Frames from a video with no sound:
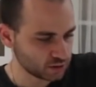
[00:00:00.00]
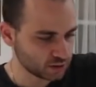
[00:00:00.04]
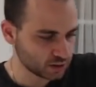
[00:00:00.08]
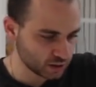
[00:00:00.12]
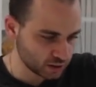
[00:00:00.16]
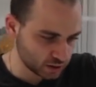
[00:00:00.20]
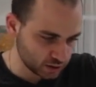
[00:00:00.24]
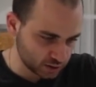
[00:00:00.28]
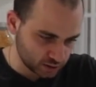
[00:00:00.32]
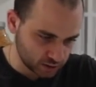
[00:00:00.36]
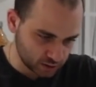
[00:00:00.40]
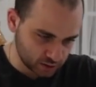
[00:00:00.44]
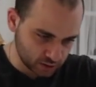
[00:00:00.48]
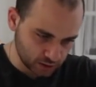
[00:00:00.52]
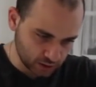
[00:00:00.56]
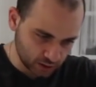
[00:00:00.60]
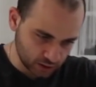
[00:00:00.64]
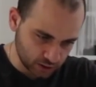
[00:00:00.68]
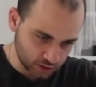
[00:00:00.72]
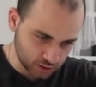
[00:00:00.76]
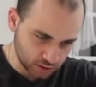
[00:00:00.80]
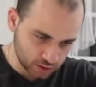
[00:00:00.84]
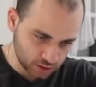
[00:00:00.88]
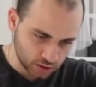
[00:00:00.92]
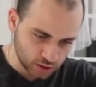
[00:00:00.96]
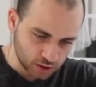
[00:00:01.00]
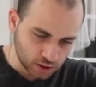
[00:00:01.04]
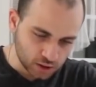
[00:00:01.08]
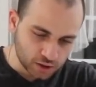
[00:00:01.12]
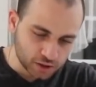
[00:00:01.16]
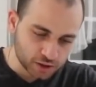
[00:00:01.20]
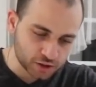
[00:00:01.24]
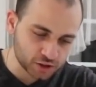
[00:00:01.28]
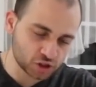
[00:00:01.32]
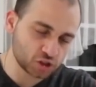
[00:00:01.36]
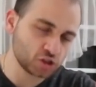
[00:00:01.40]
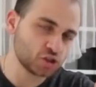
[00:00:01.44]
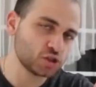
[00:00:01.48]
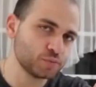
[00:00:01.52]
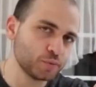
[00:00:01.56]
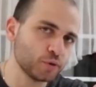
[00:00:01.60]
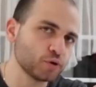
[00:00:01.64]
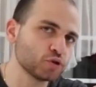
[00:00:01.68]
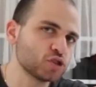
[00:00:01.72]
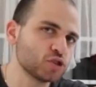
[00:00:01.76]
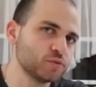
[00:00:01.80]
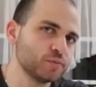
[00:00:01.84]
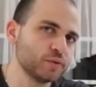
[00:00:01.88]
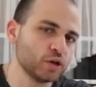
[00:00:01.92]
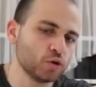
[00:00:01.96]
nice, and this is
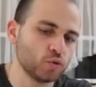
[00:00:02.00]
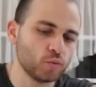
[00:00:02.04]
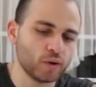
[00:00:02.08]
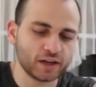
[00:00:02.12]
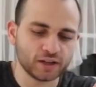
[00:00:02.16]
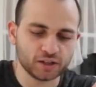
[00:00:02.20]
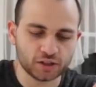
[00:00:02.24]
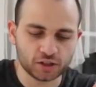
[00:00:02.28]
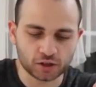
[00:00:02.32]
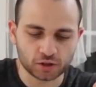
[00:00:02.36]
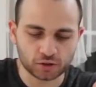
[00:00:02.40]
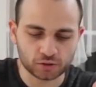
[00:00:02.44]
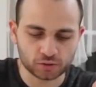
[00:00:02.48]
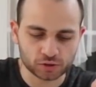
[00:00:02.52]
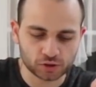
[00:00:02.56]
supposed to be a wet dough,